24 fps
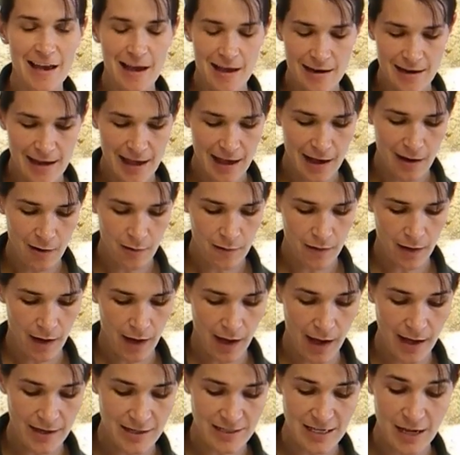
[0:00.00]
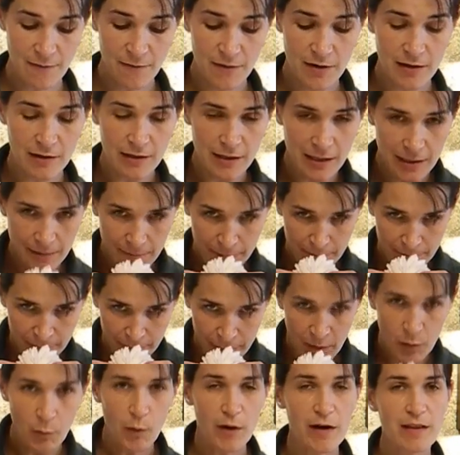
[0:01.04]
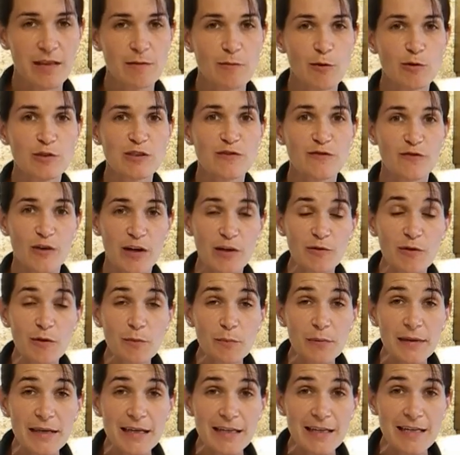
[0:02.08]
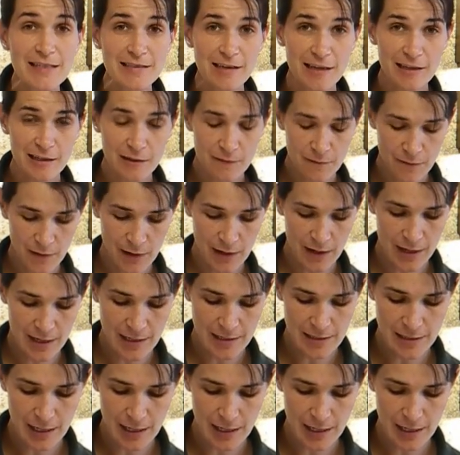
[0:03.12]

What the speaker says: Now, I definitely wanted the most fragrant peonies I could find,